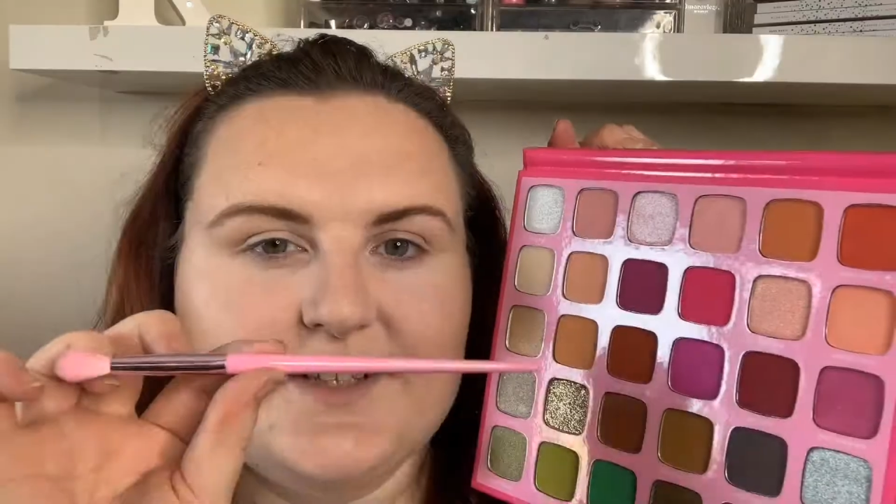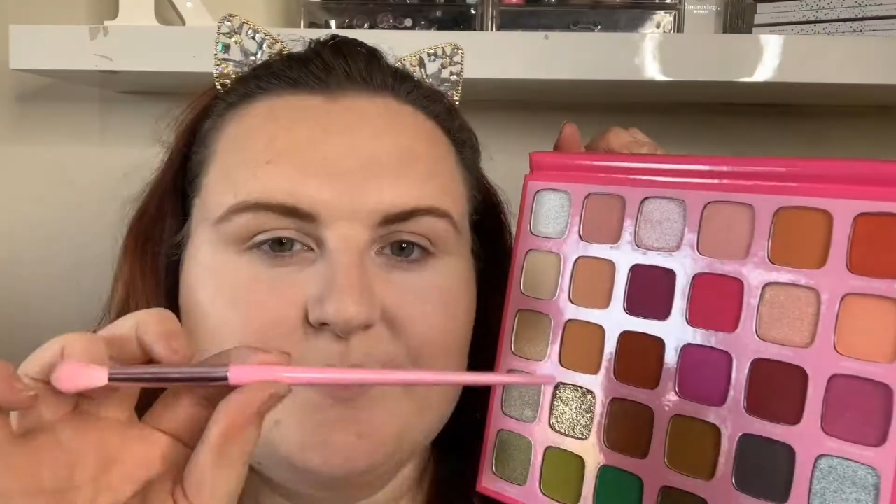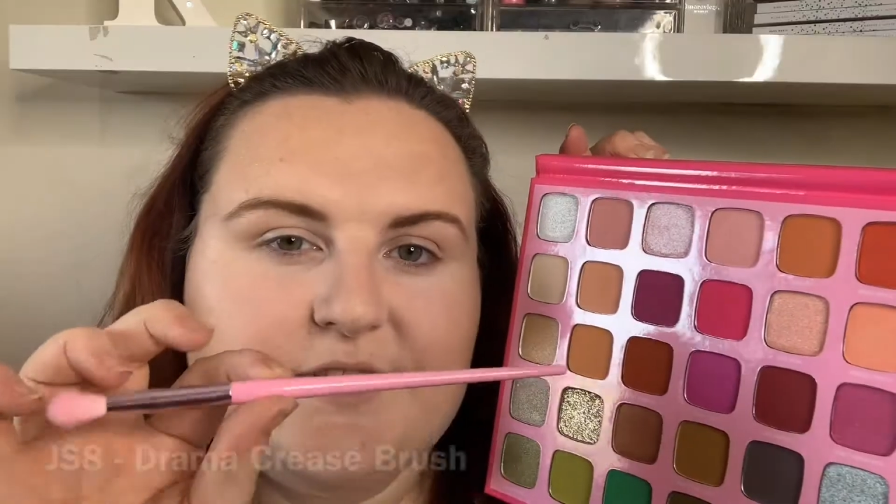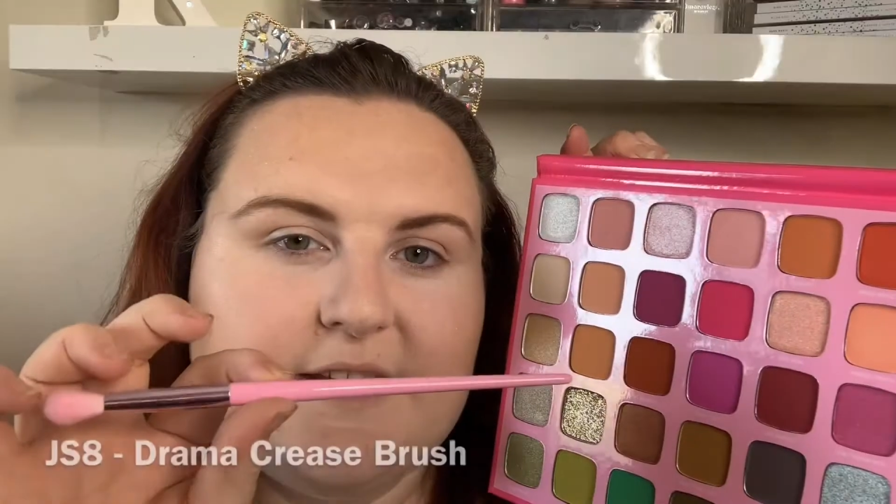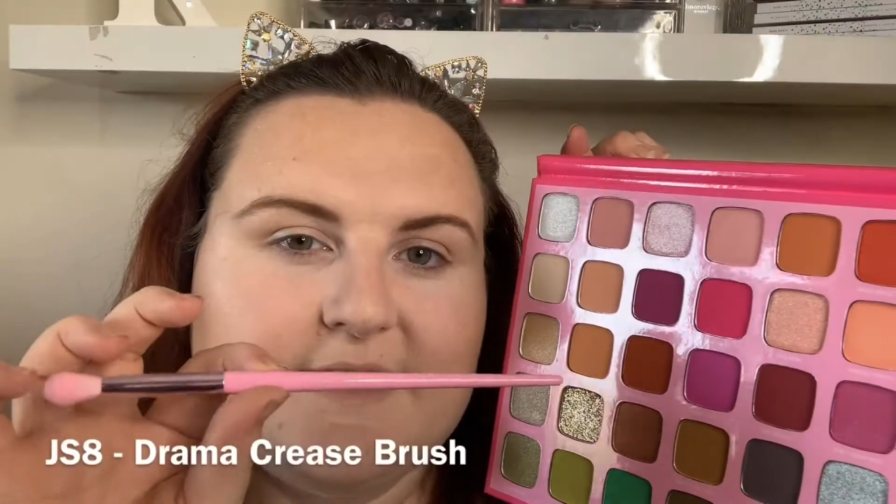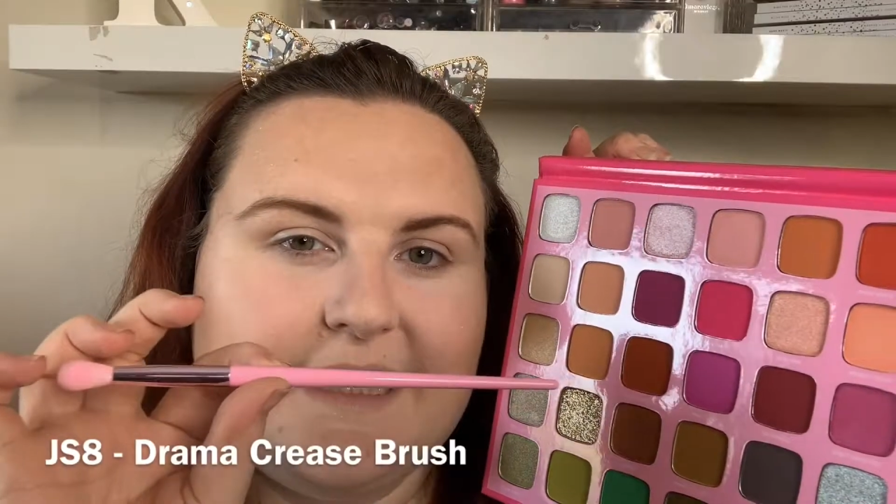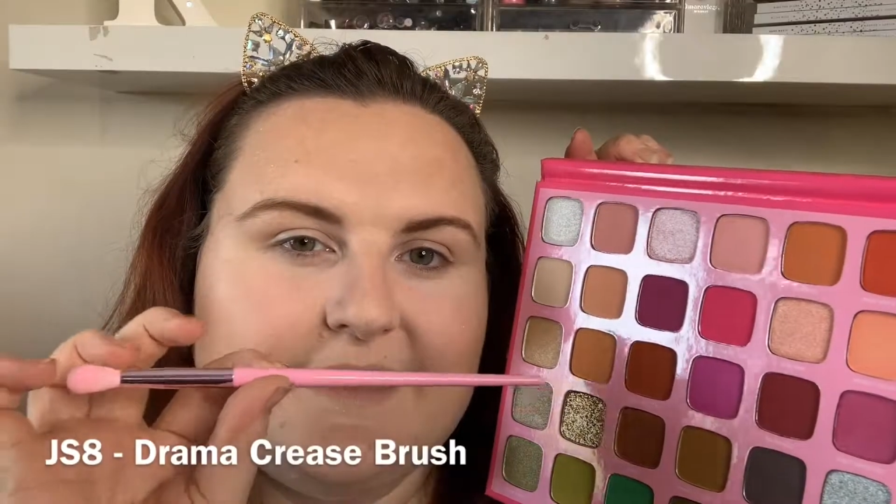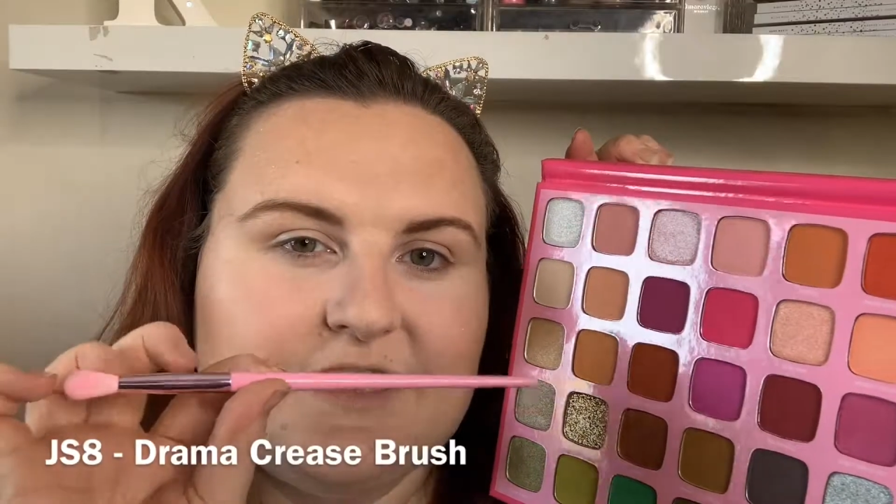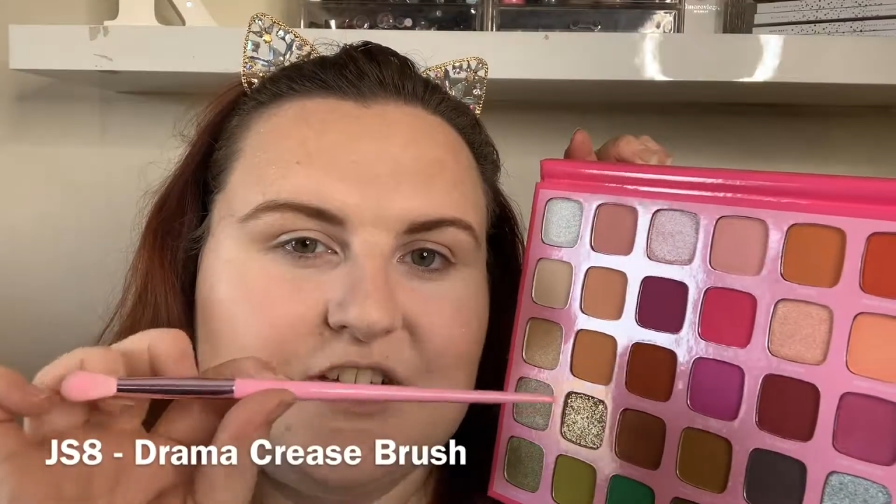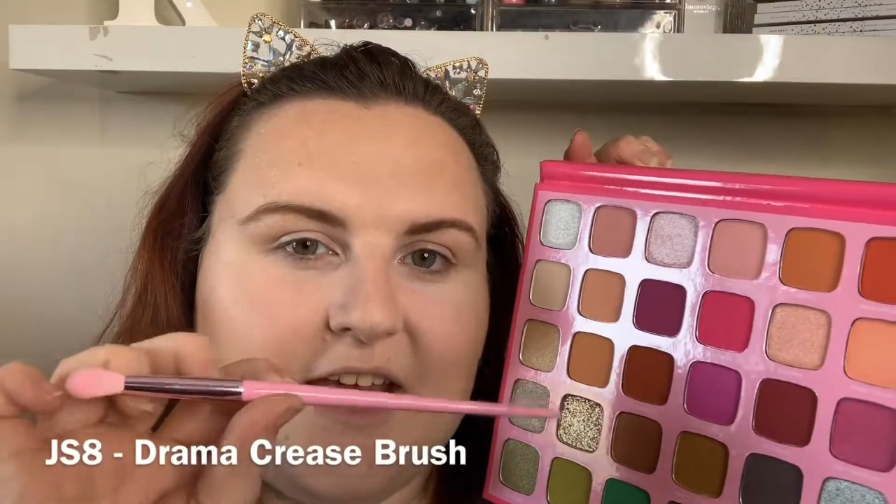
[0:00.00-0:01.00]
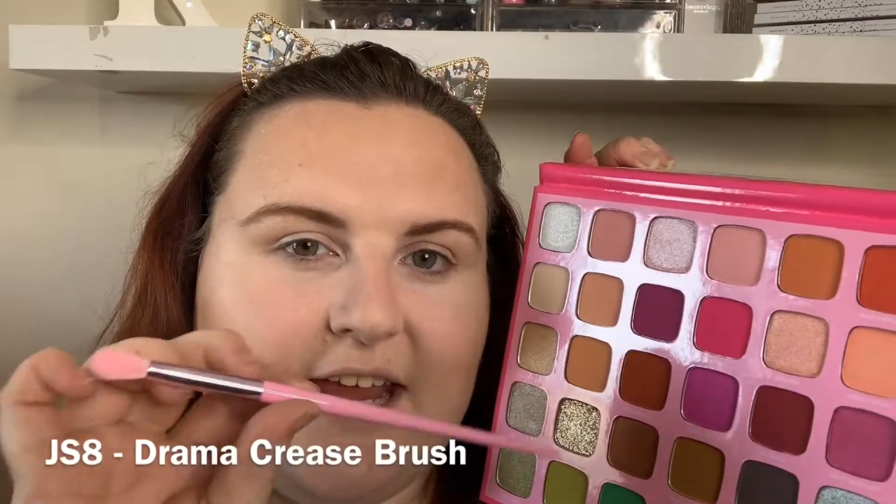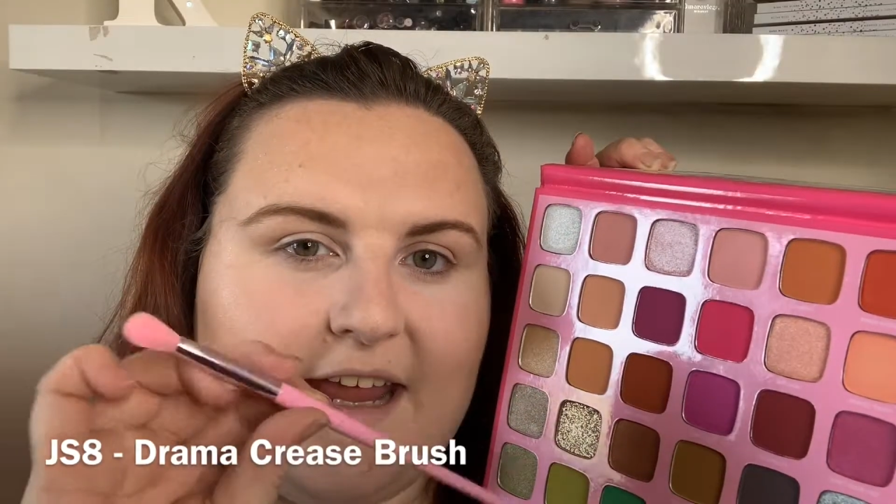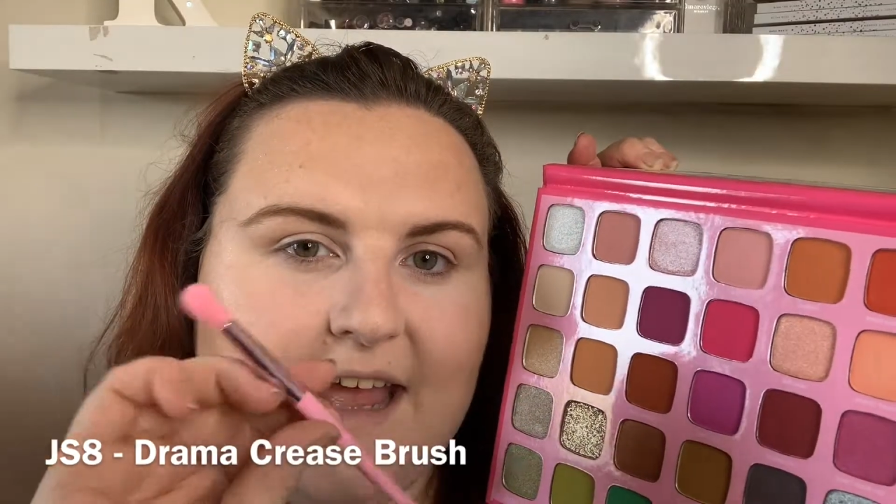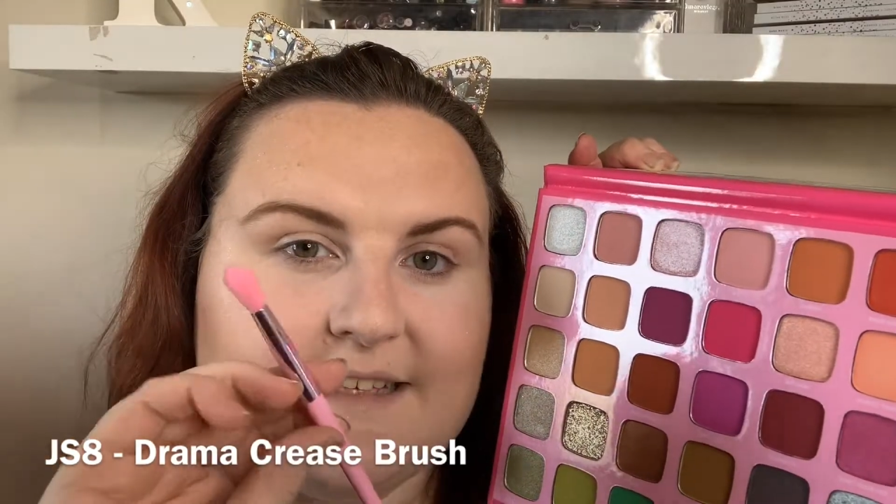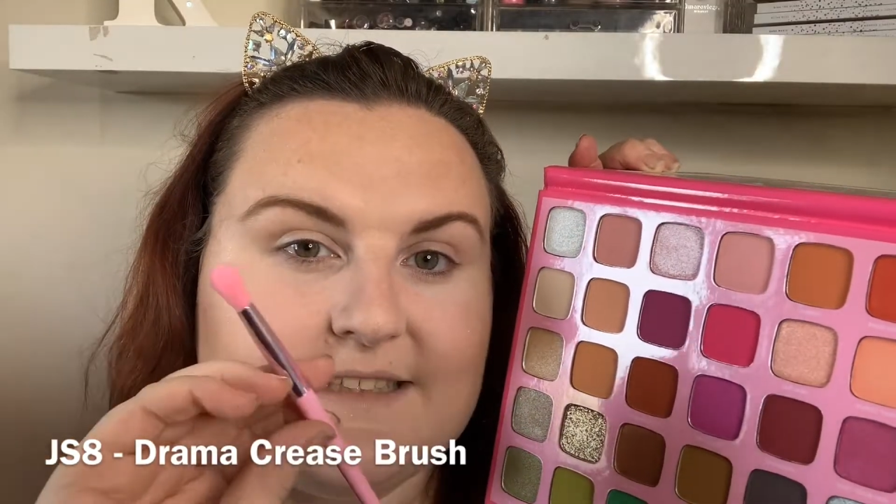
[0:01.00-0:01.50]
going to take the
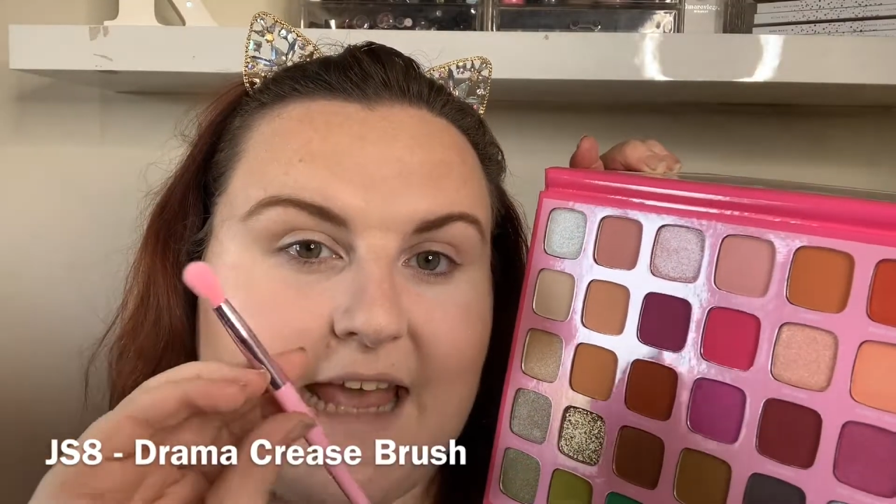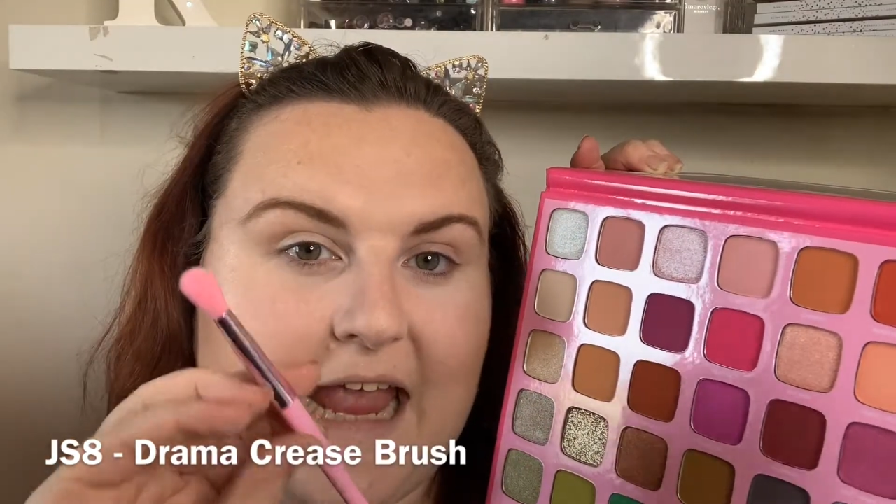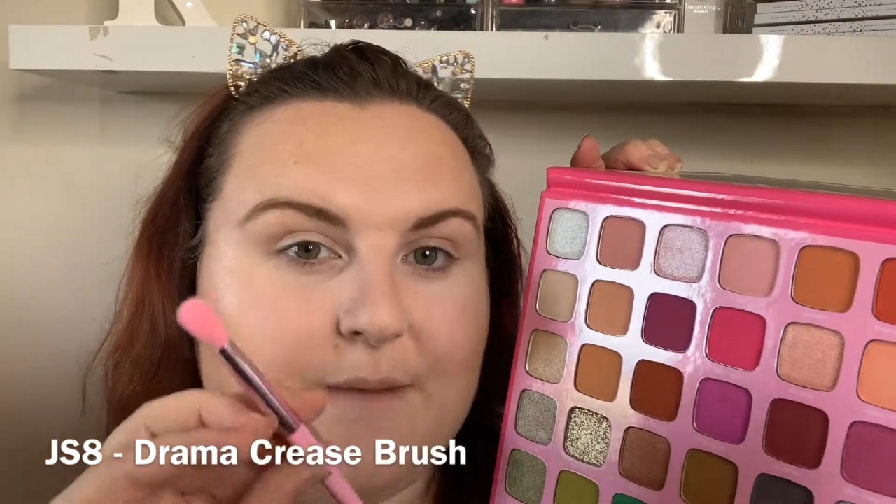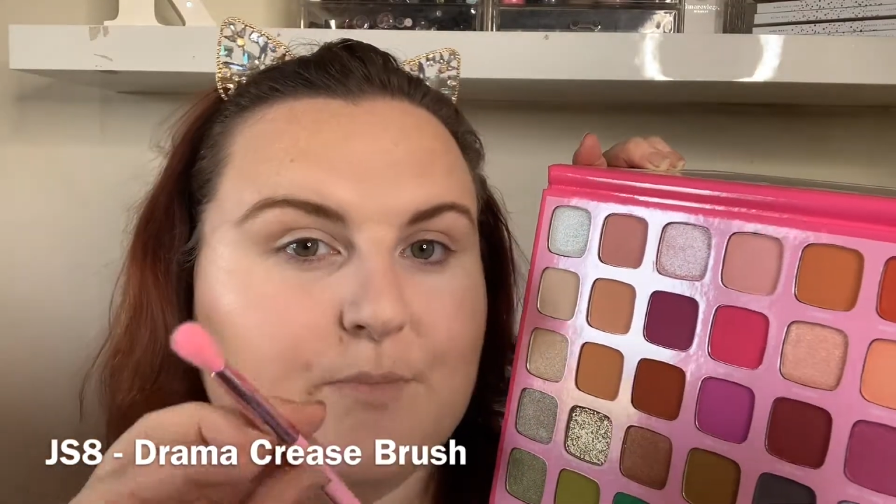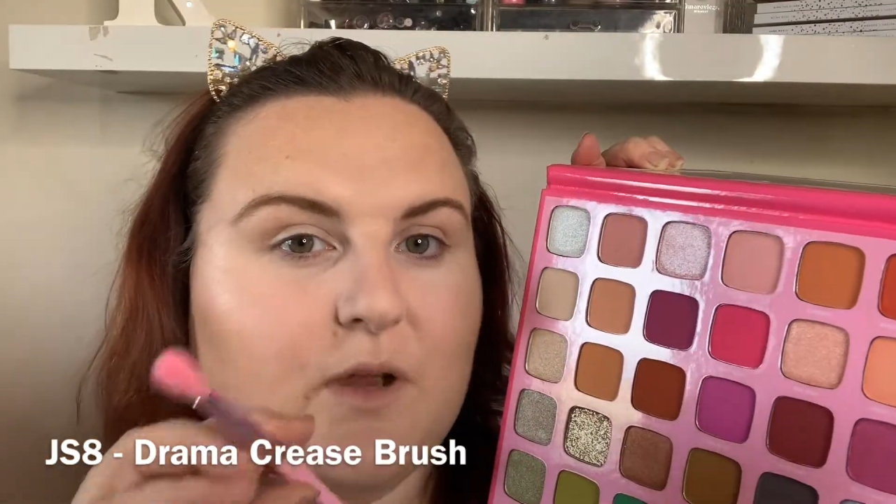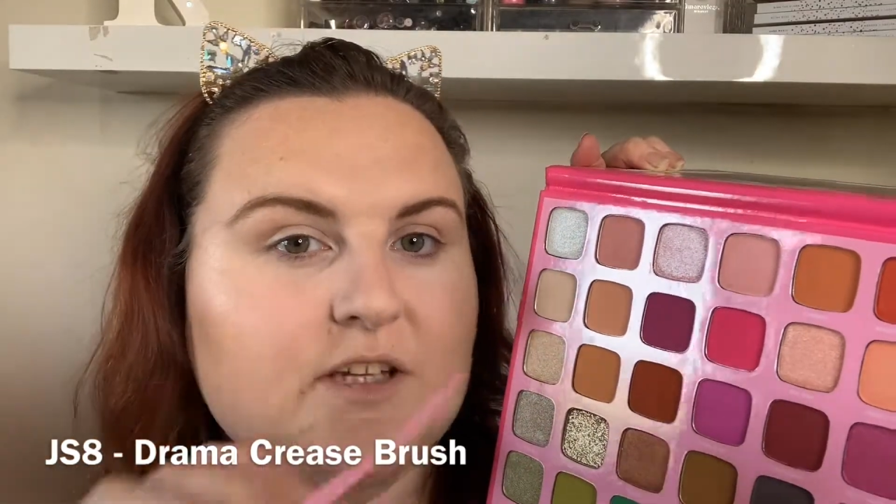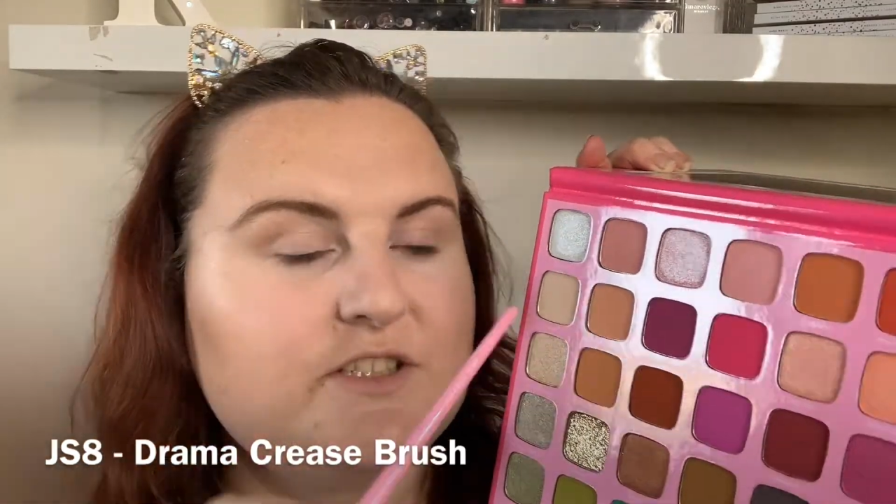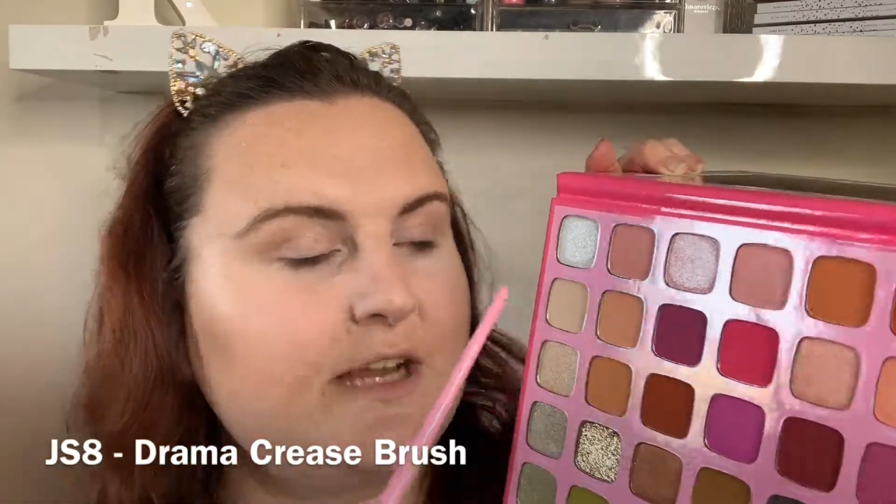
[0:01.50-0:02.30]
JS8 brush